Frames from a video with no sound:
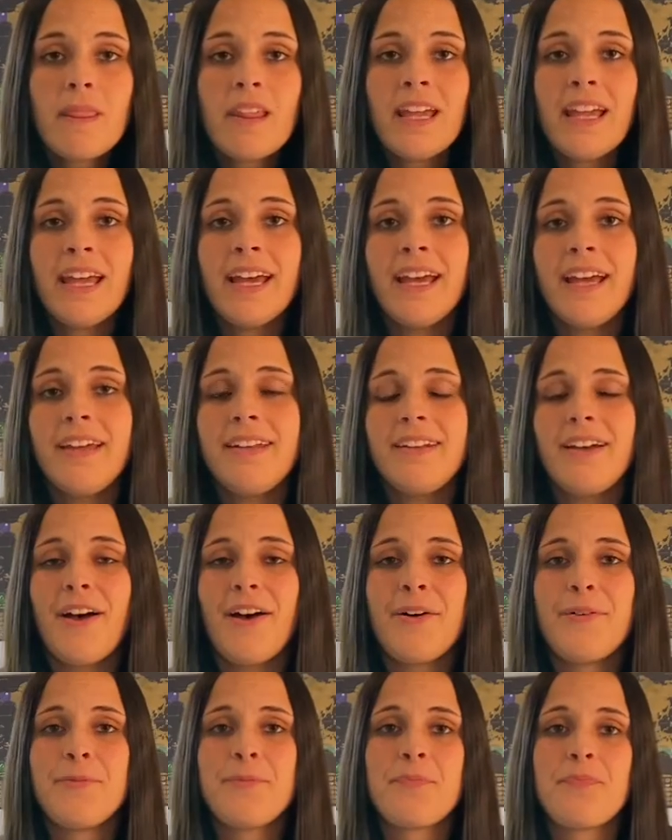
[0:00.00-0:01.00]
and
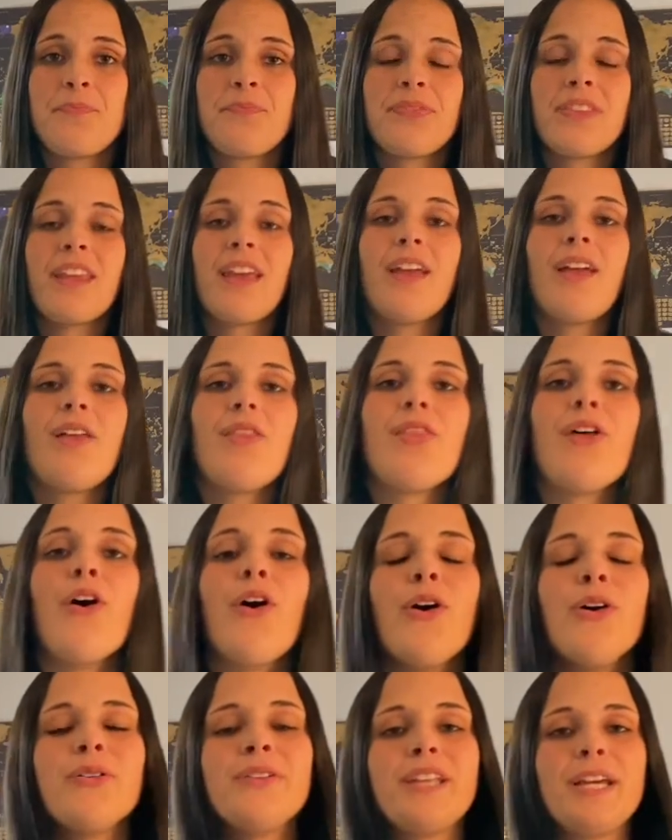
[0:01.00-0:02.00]
the
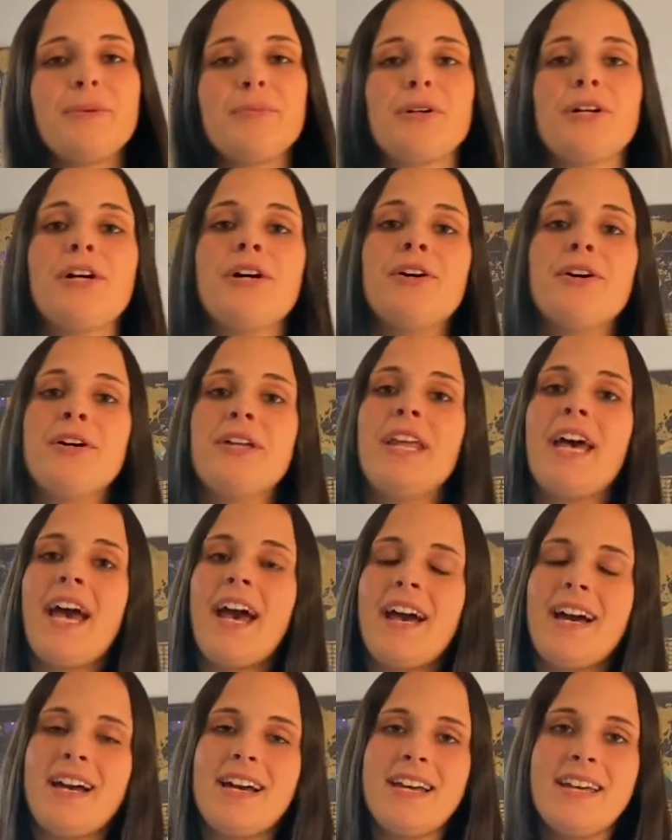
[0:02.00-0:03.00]
whole neighborhood
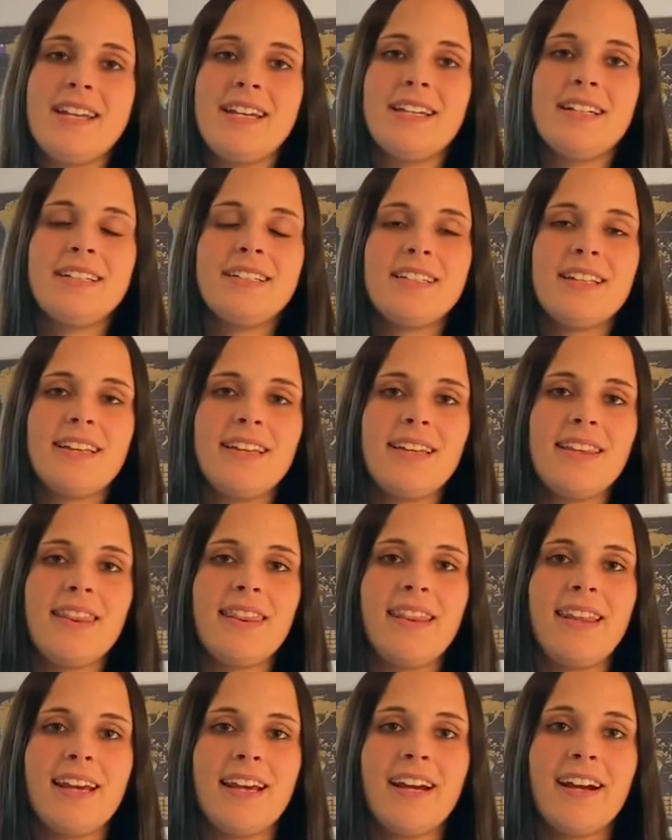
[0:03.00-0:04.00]
had
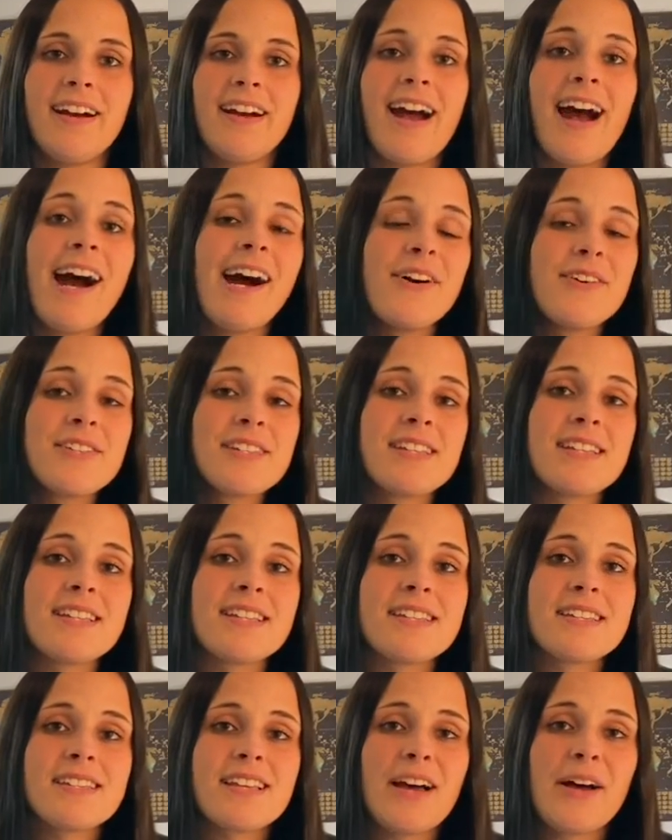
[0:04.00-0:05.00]
their
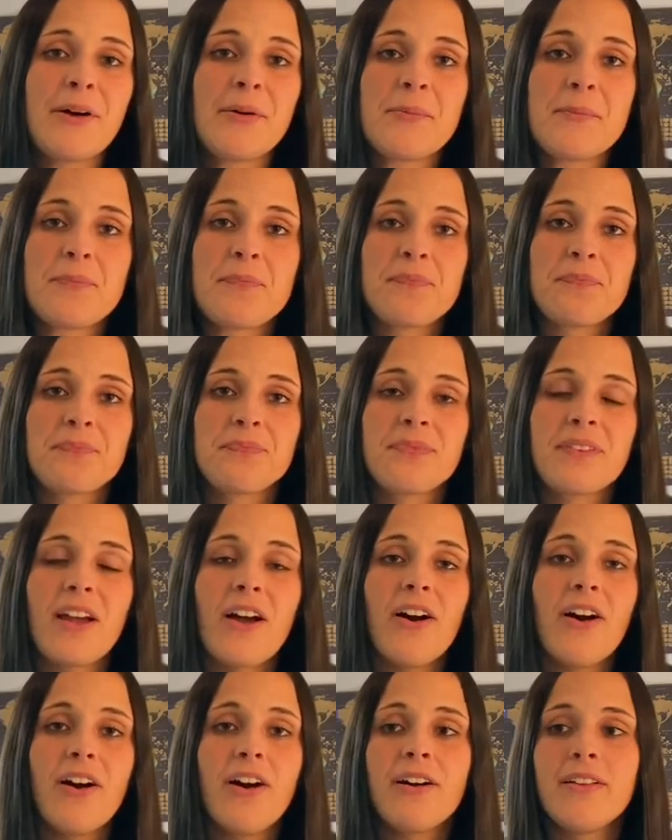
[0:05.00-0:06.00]
houses
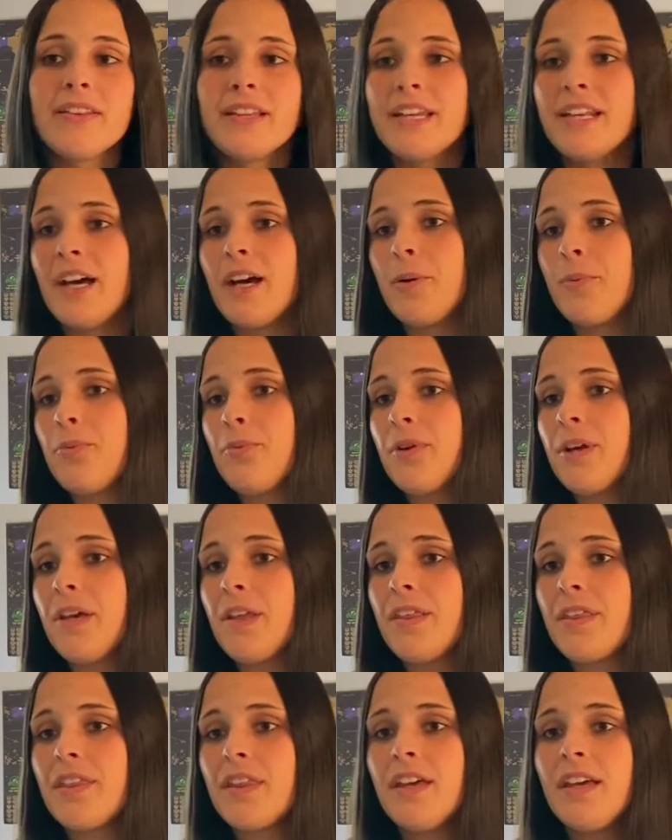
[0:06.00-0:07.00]
all lit up with
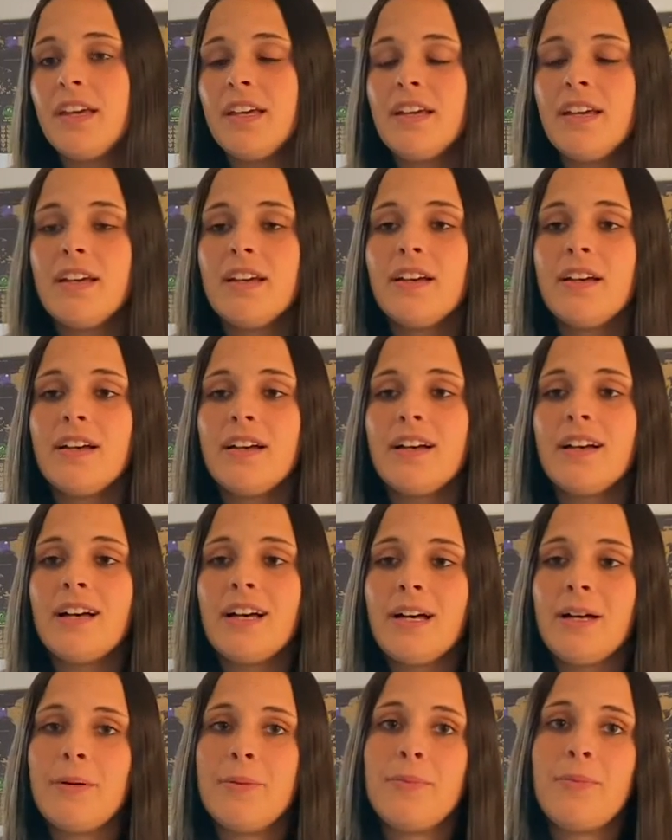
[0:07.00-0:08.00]

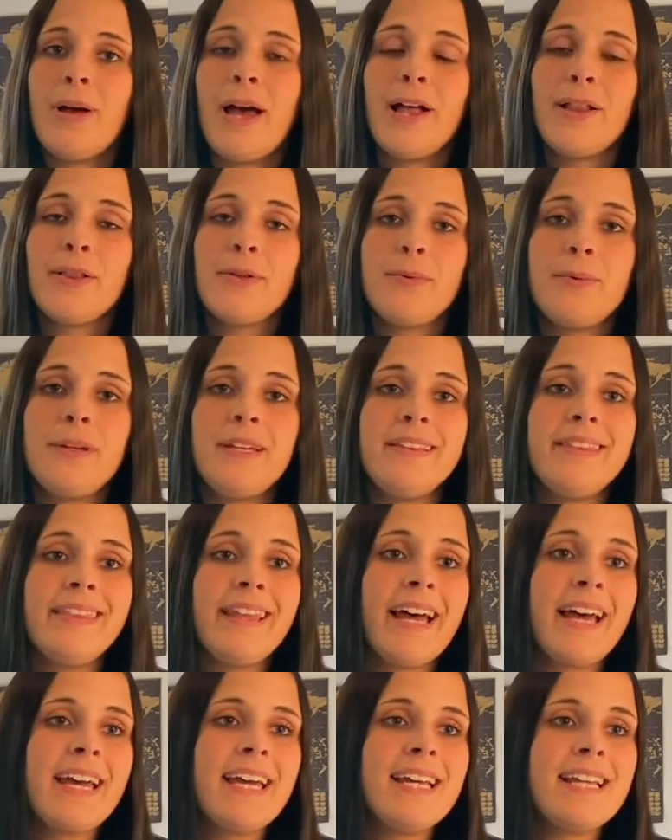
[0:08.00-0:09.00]
Halloween
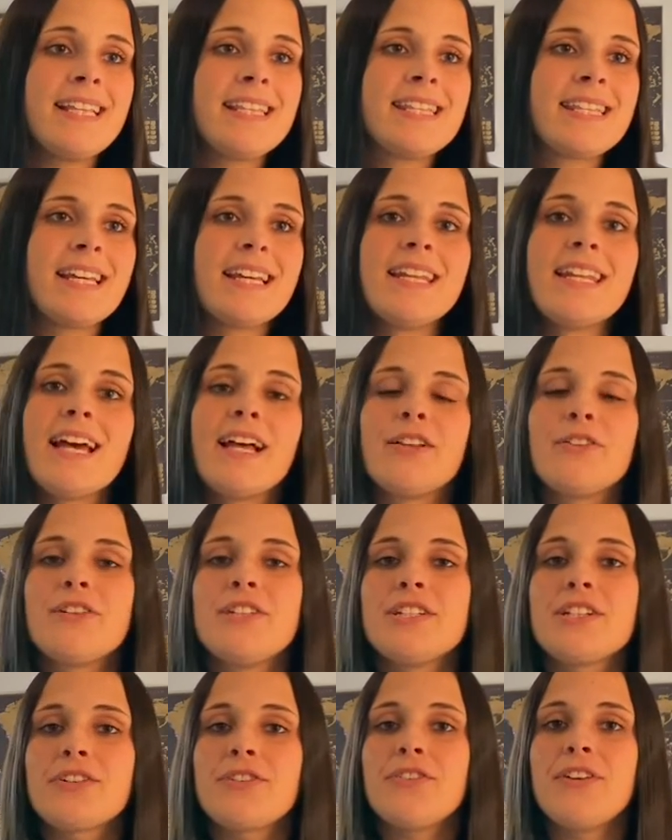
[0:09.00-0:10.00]
lights and Halloween
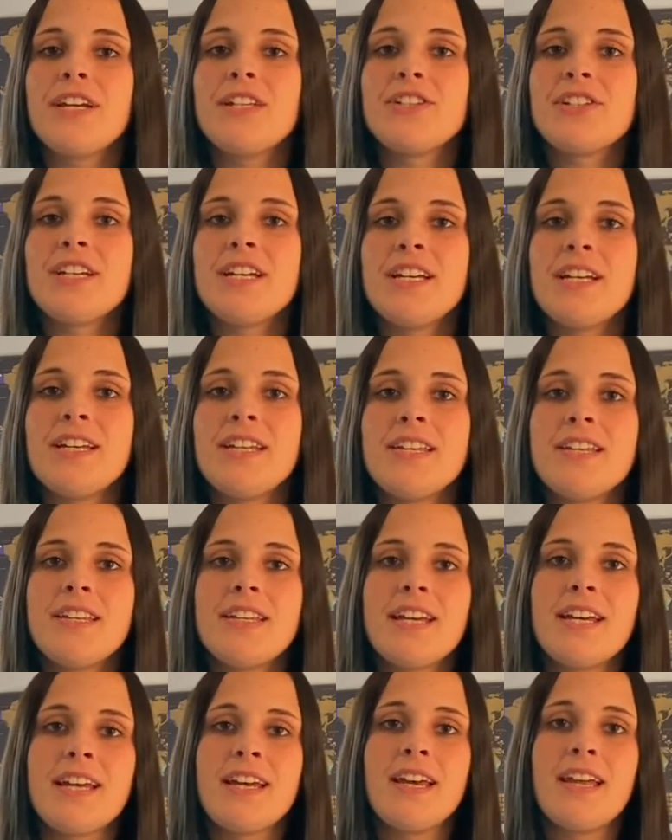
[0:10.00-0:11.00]
decoration,
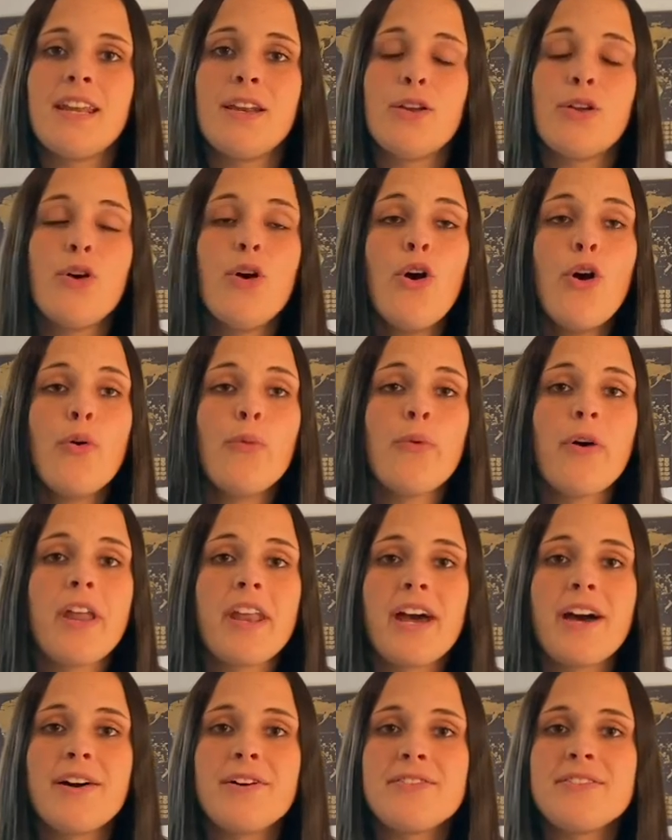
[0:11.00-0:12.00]
and one
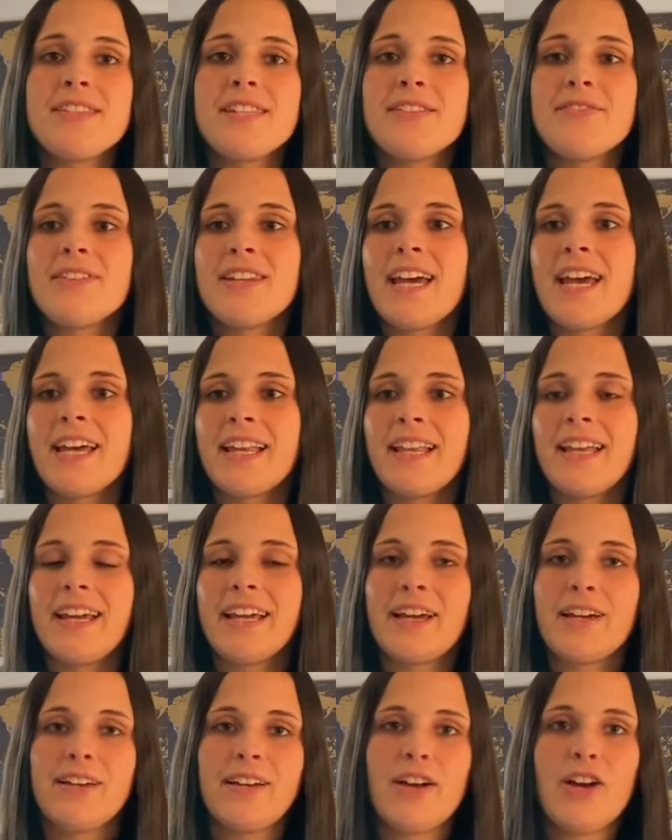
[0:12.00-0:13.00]
house even had
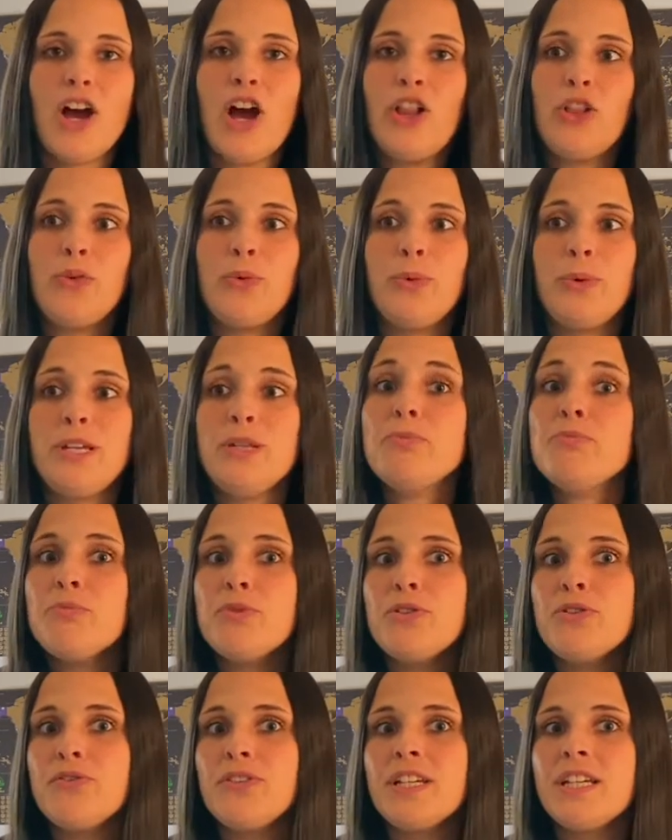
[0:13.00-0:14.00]
like a Halloween
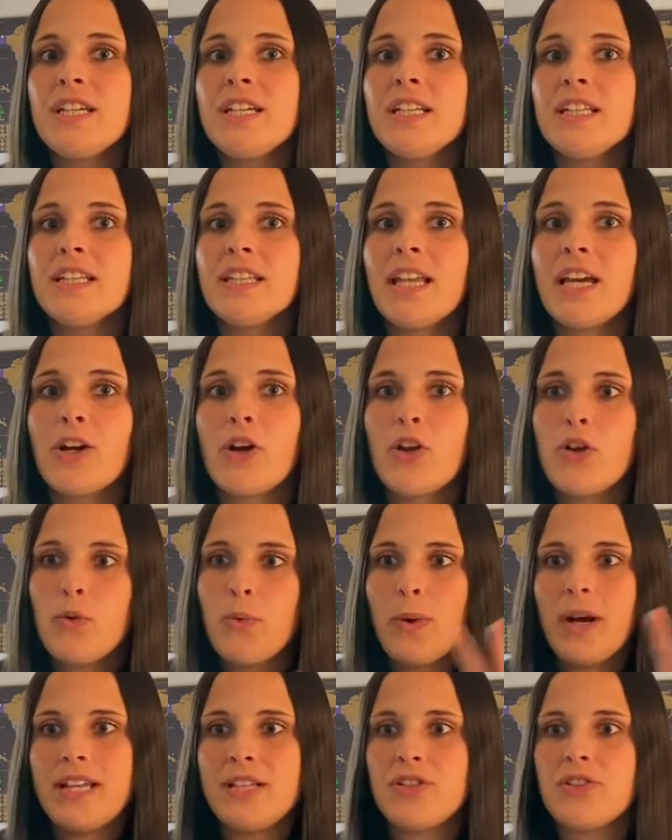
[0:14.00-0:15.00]
movie like on a
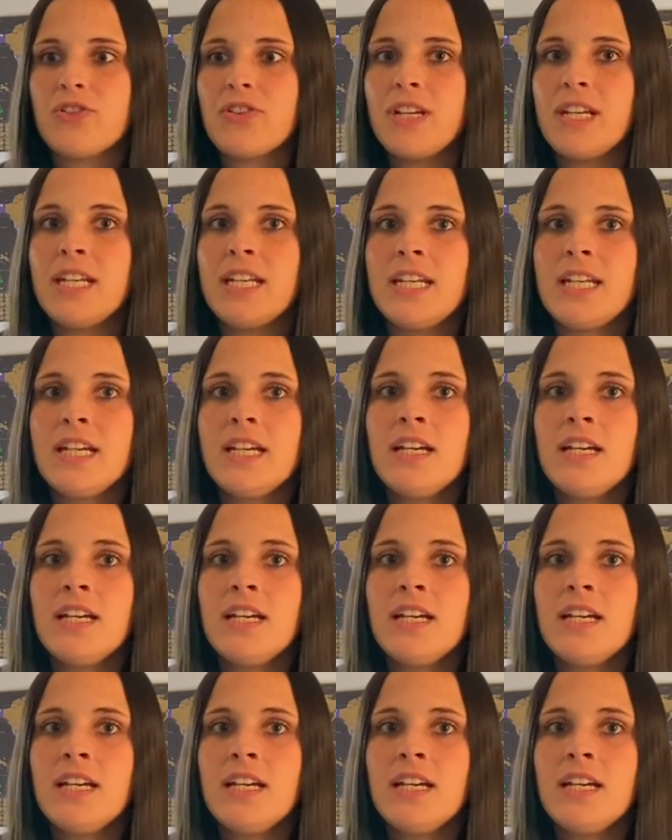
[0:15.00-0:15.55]
white screen,